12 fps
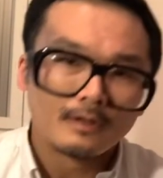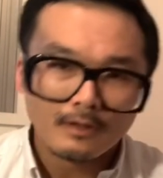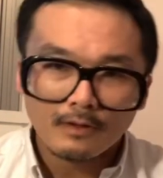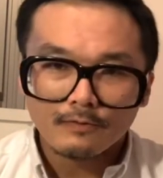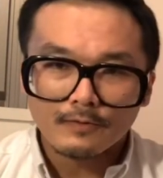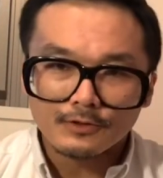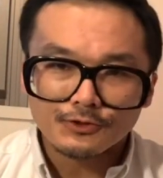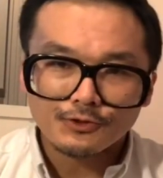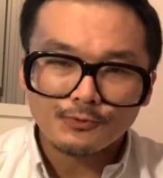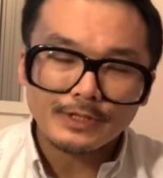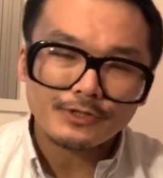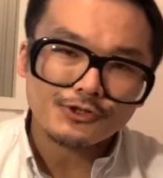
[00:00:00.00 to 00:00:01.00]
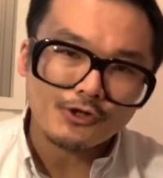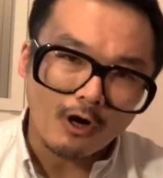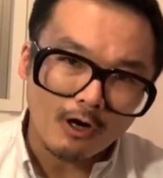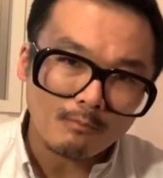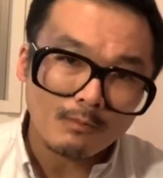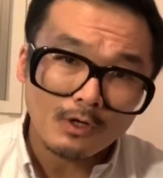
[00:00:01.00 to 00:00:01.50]
The Discreet
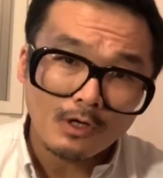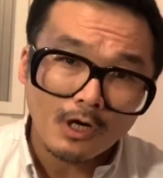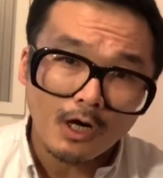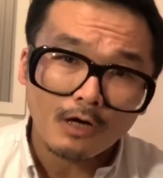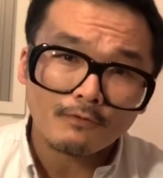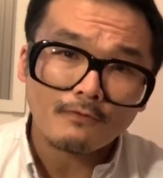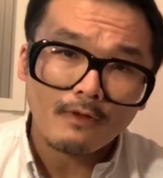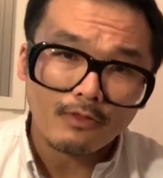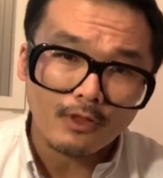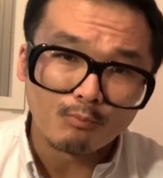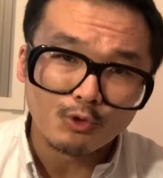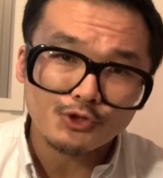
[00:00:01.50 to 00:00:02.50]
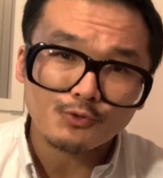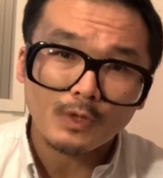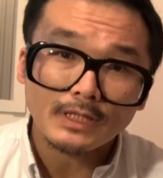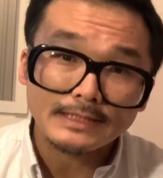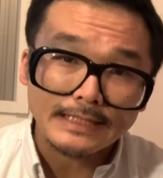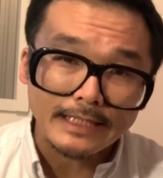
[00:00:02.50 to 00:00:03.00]
Charm of the
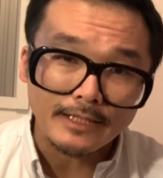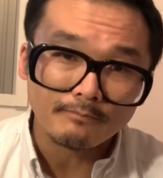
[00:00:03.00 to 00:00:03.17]
Bourgeoisie.